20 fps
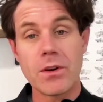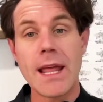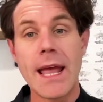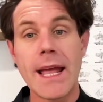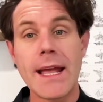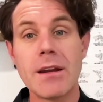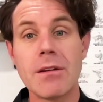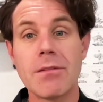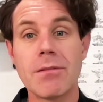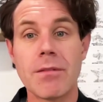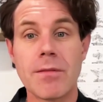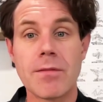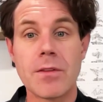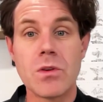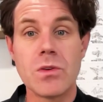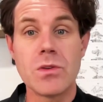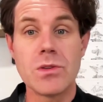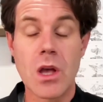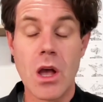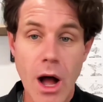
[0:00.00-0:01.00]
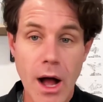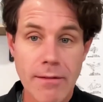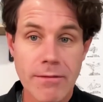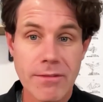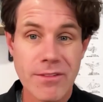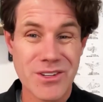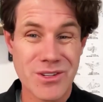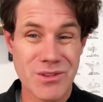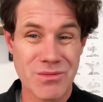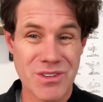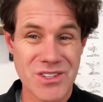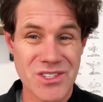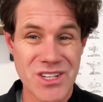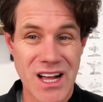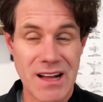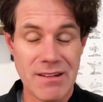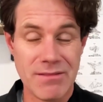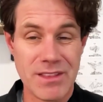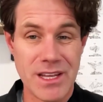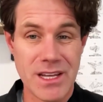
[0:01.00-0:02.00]
negative reviews, offer to
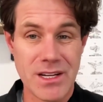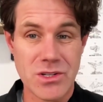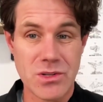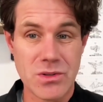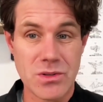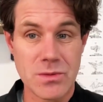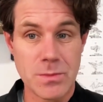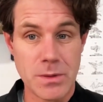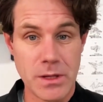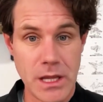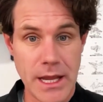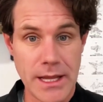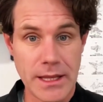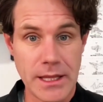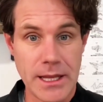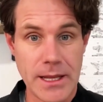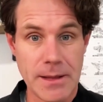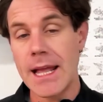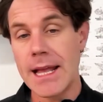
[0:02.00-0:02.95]
resolve the issues politely.